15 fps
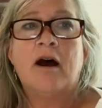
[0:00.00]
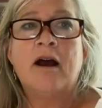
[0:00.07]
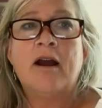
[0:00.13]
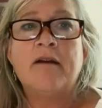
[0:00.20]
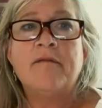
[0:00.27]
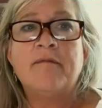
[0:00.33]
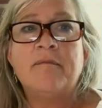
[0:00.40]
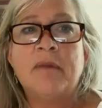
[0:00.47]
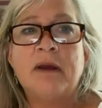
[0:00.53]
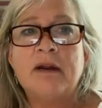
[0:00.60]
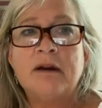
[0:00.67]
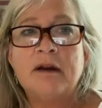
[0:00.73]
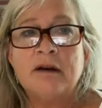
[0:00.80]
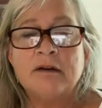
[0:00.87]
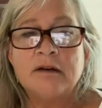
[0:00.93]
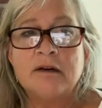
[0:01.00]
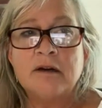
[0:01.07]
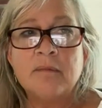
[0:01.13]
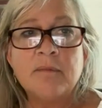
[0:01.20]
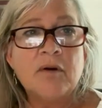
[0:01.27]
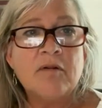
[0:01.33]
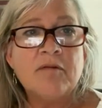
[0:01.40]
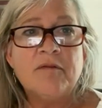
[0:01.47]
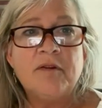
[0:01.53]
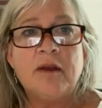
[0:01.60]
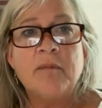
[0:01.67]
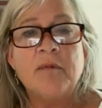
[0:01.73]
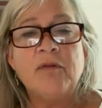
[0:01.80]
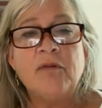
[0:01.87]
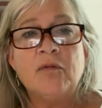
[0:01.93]
I've met a number of
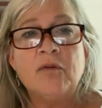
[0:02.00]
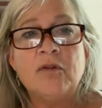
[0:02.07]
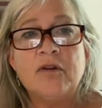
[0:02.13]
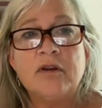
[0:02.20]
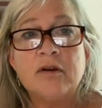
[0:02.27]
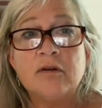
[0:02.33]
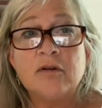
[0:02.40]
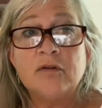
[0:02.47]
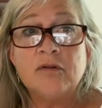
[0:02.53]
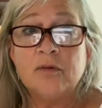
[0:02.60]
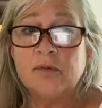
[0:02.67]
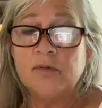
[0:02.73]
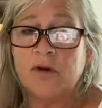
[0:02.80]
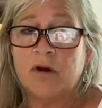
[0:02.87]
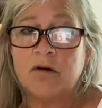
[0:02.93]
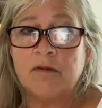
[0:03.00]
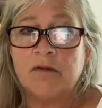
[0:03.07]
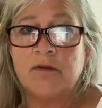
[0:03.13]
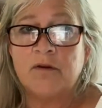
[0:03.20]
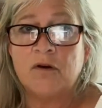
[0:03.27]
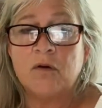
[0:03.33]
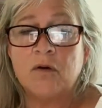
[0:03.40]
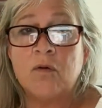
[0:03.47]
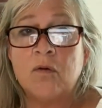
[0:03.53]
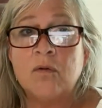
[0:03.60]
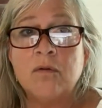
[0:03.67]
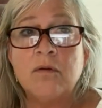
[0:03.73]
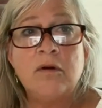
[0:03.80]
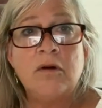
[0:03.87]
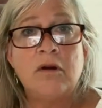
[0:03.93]
families over the years who started their
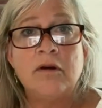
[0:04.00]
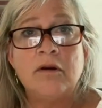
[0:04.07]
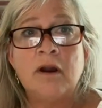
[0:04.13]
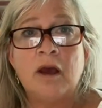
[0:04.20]
own